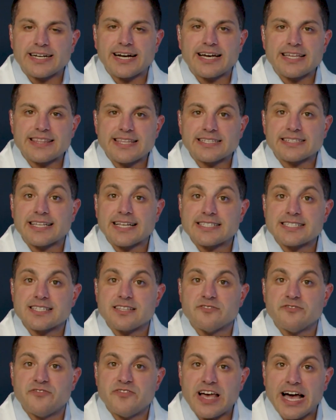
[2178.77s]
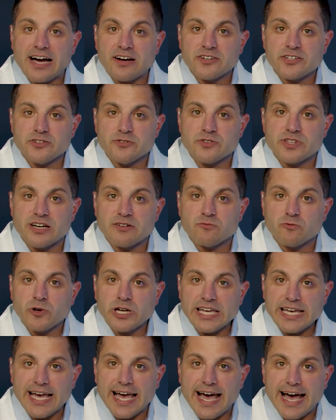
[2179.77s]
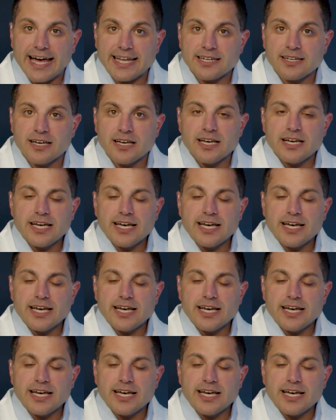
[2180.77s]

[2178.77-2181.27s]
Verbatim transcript: And I think that's the value that we add.